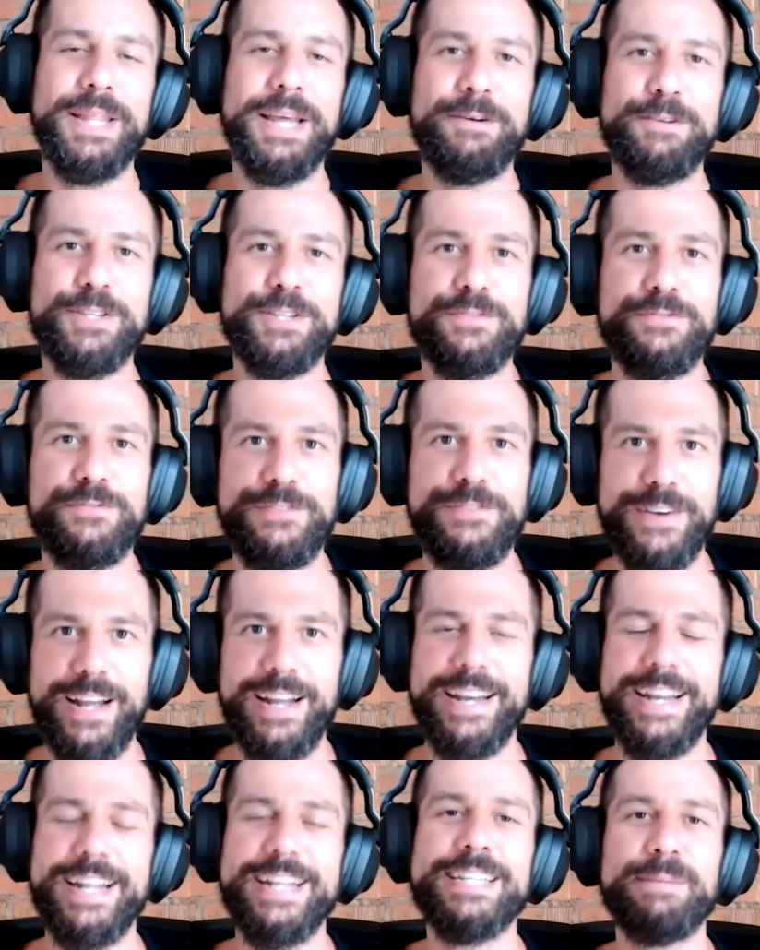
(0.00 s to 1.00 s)
That was
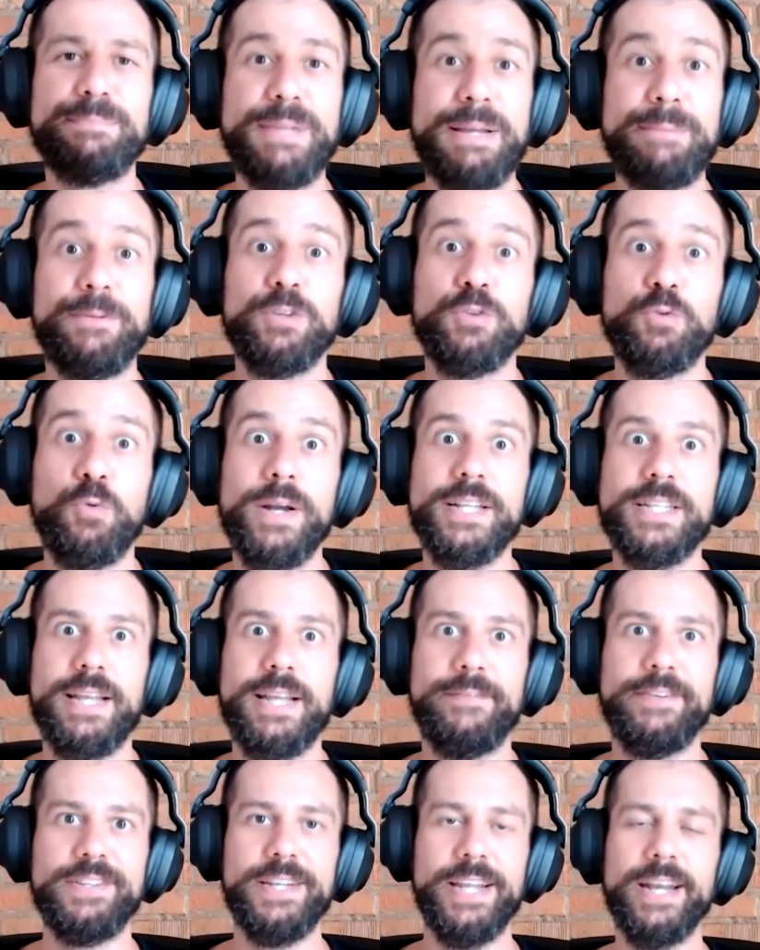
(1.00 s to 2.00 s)
Fran in September
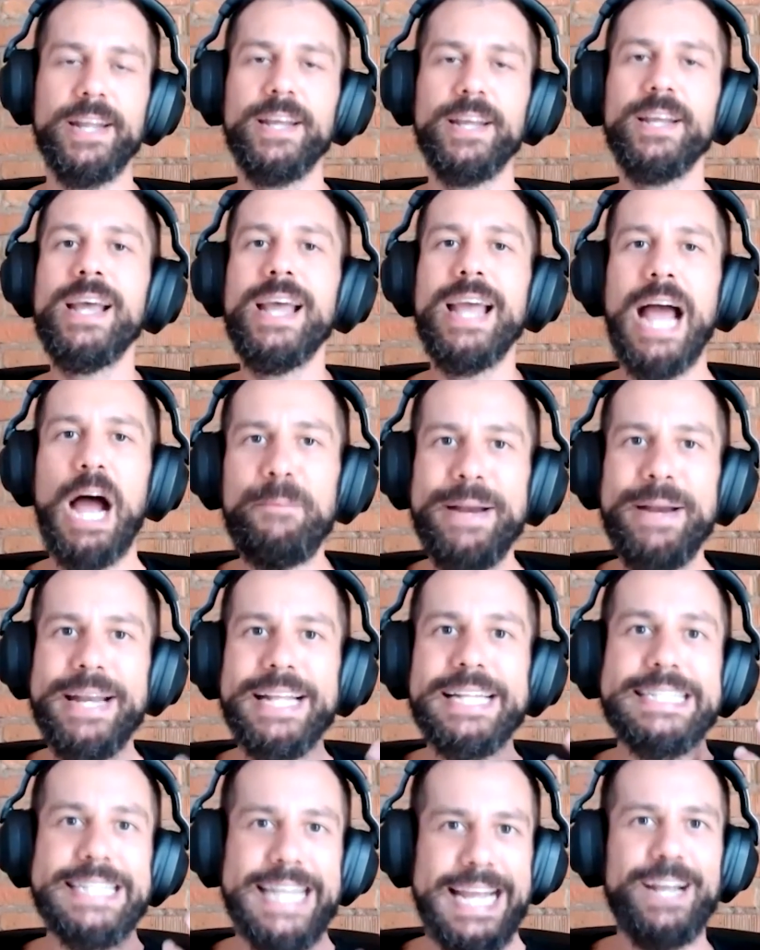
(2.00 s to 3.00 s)
2017. How
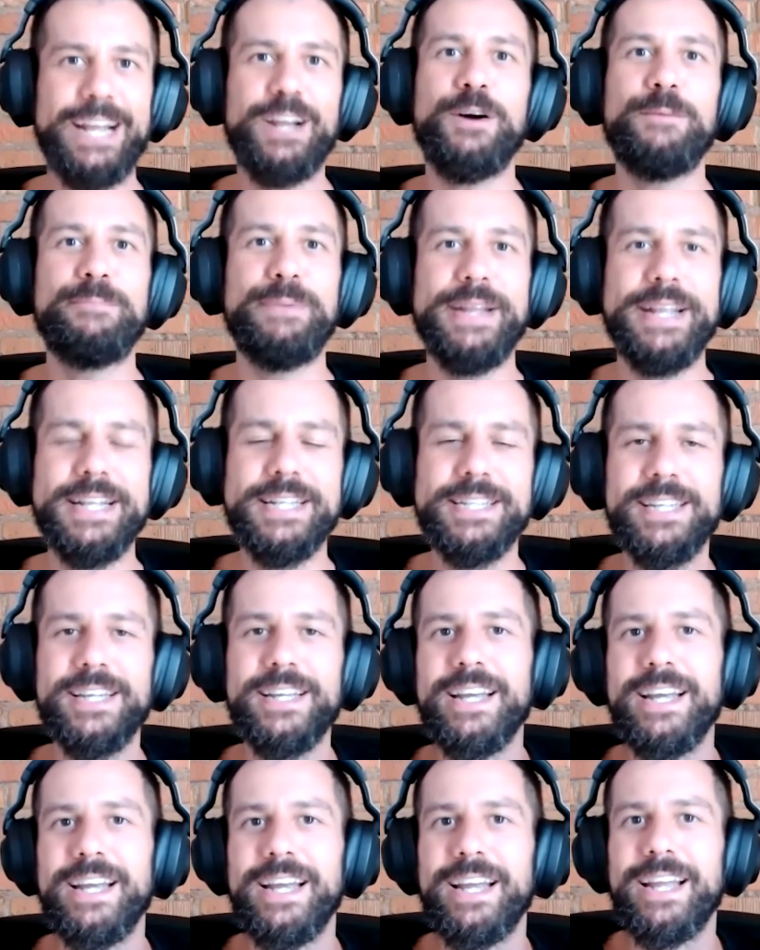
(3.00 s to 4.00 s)
many tech companies
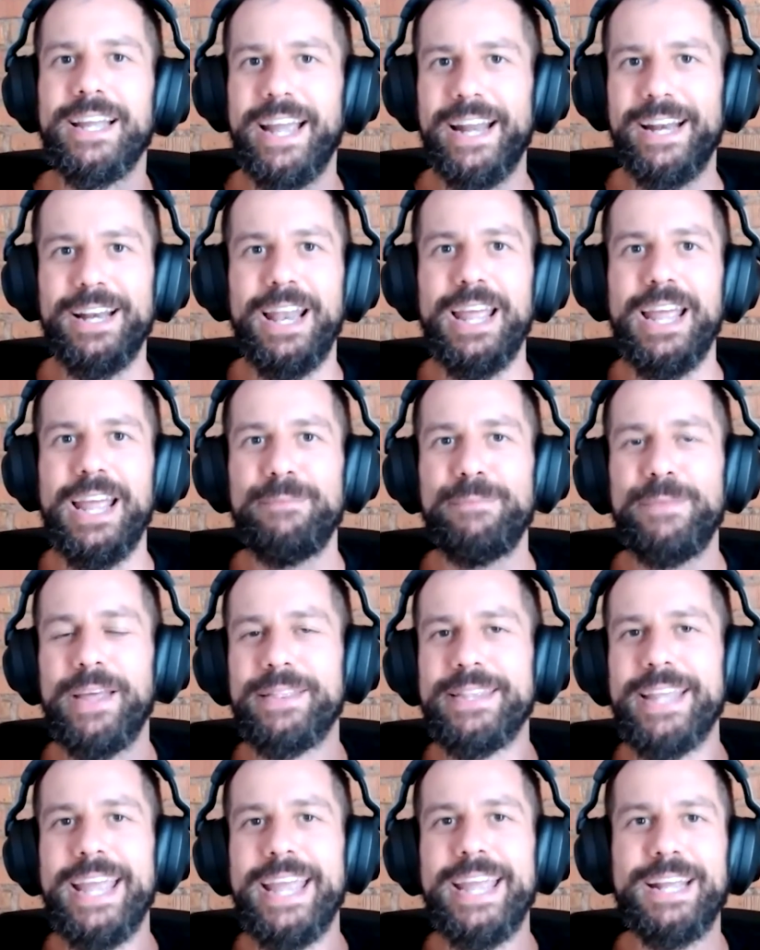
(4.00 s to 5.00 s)
can claim
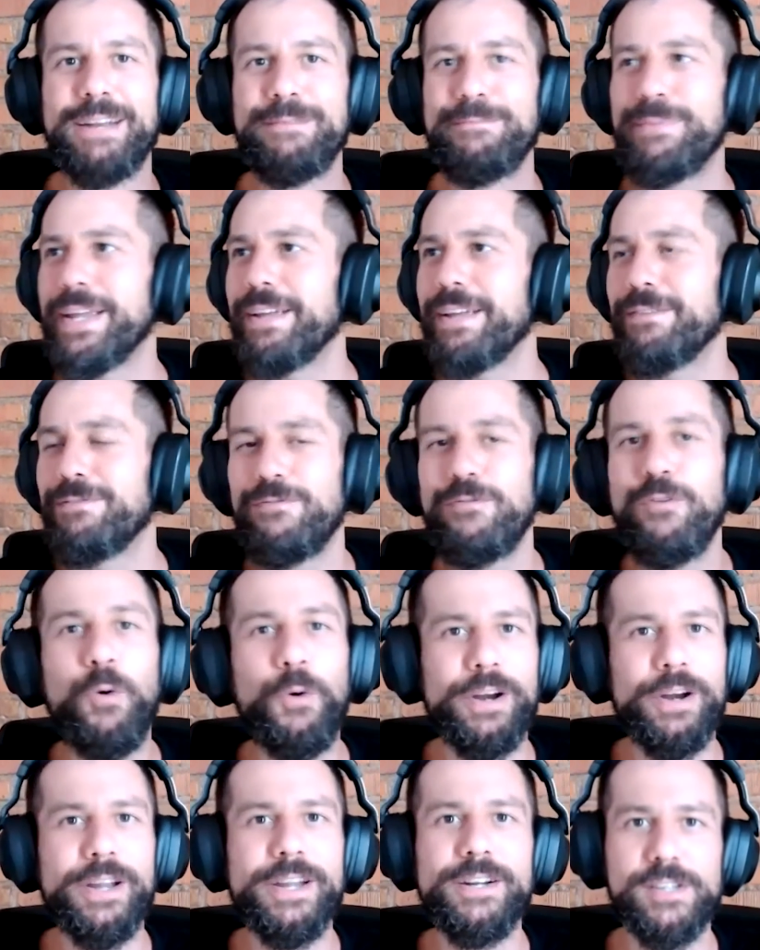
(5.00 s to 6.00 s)
that they can be
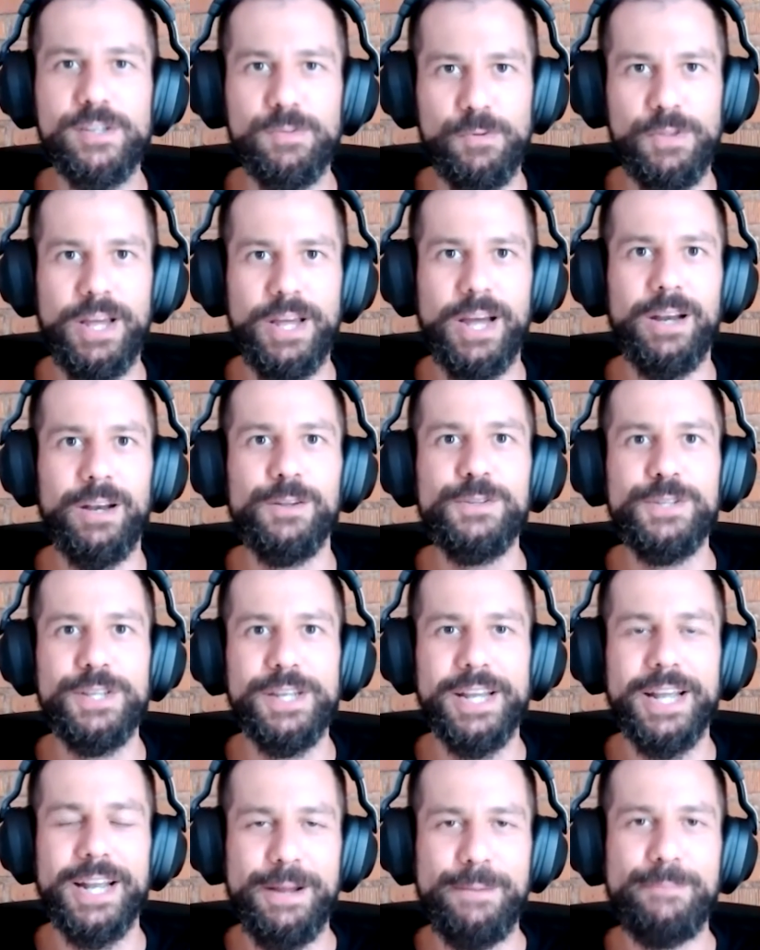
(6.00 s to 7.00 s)
4 years without
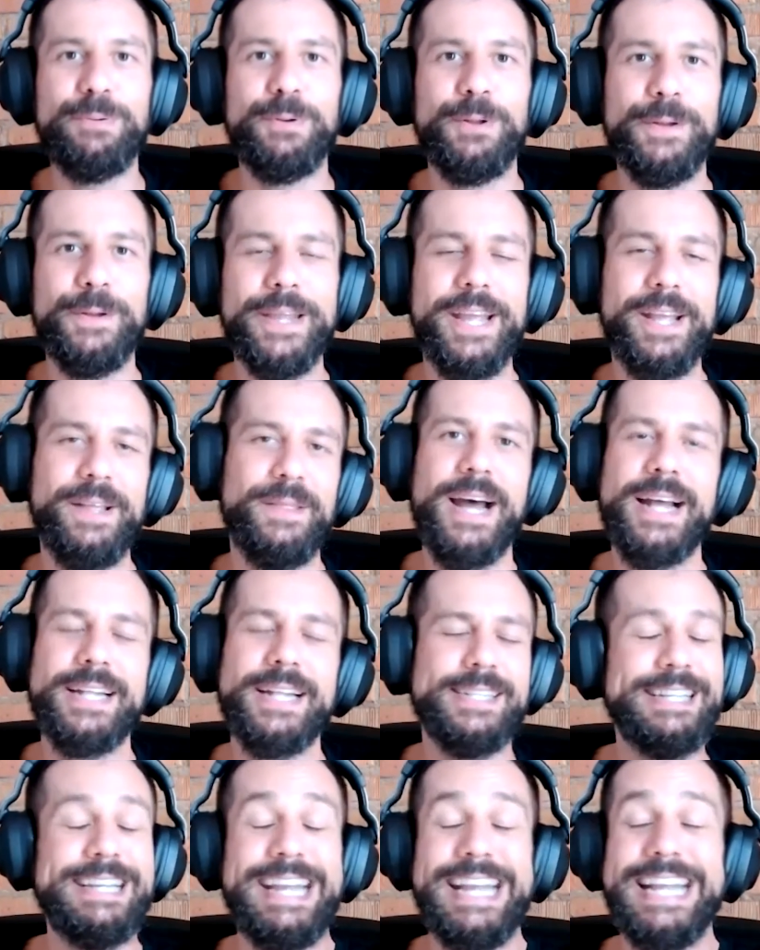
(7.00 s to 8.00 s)
losing an employee?
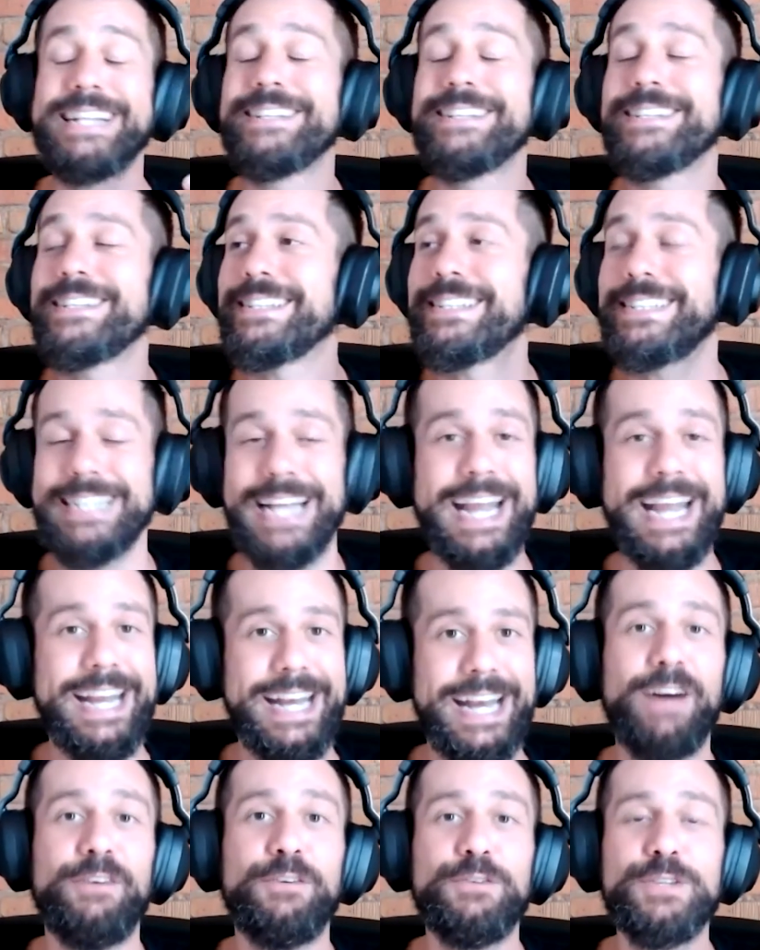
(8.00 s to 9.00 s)
That's
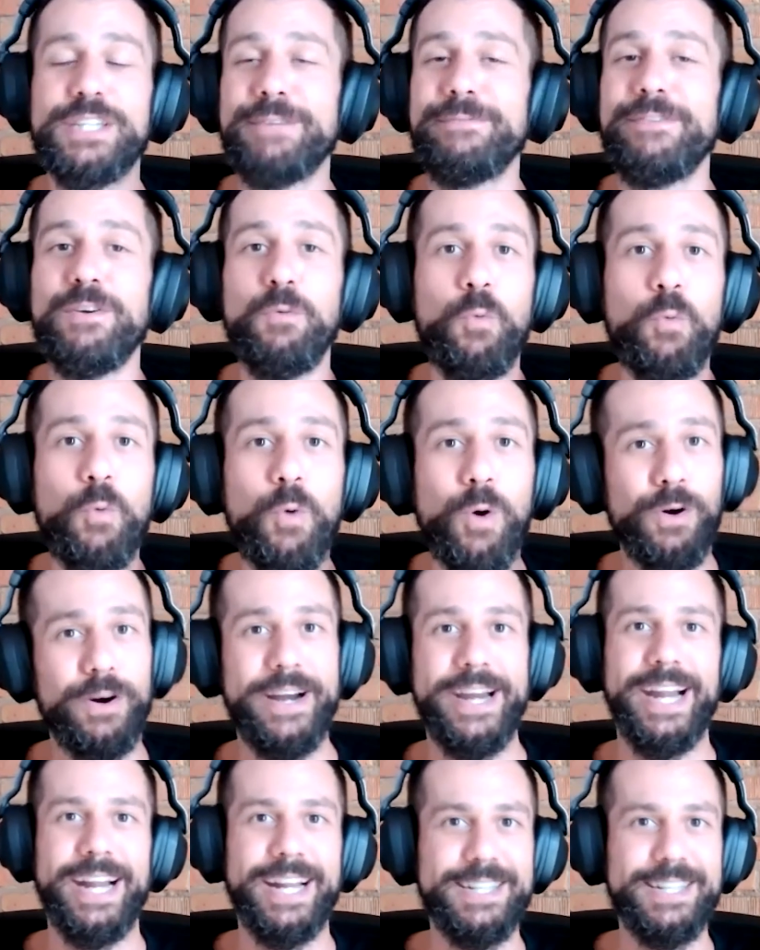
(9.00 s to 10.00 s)
insane. I was even
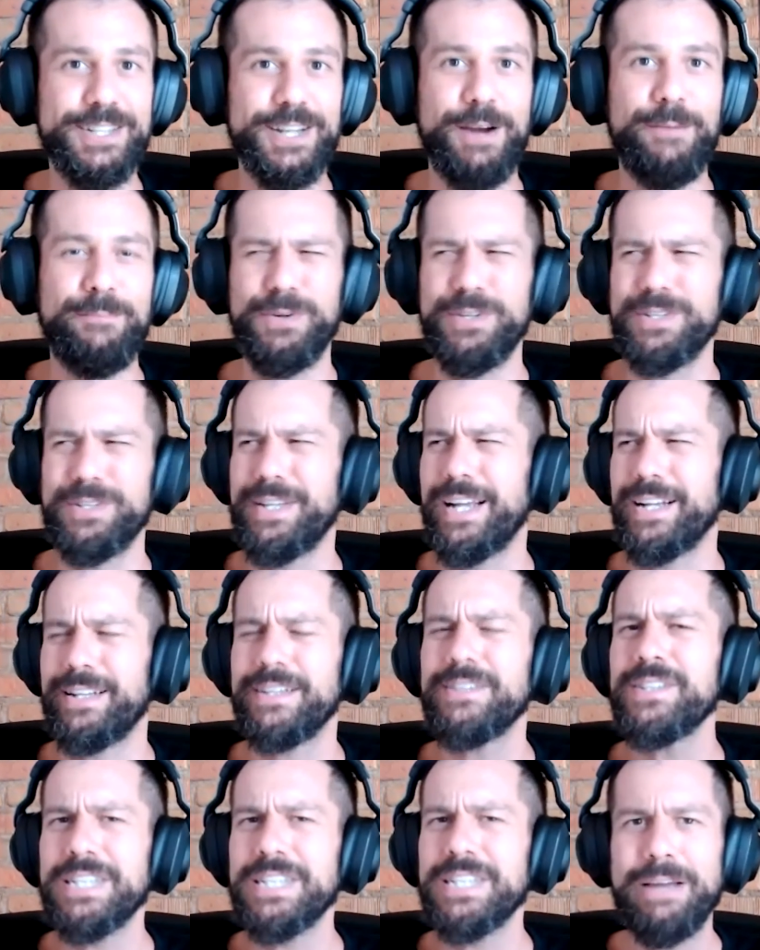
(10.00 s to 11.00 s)
worrying at some point. It's like,
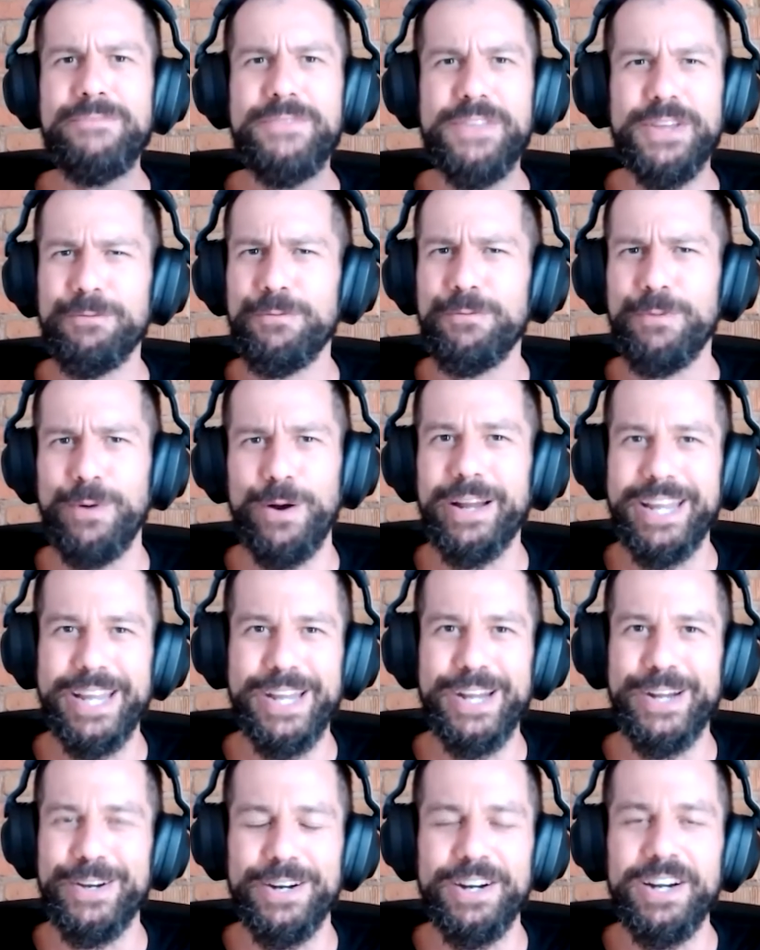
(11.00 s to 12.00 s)
there's something wrong
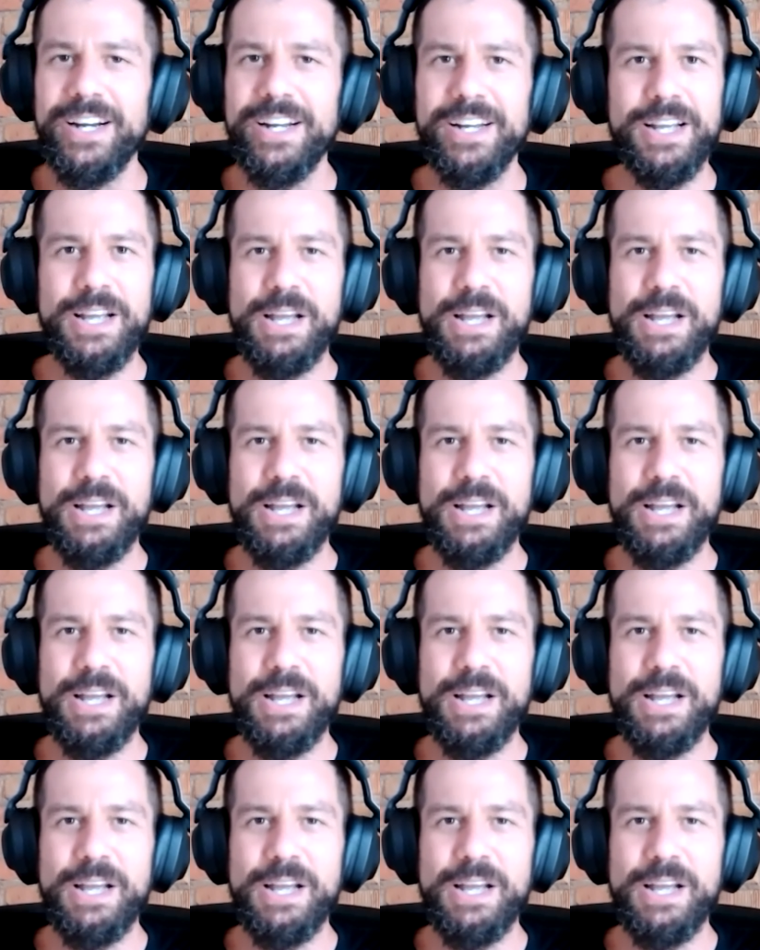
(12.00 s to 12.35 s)
here.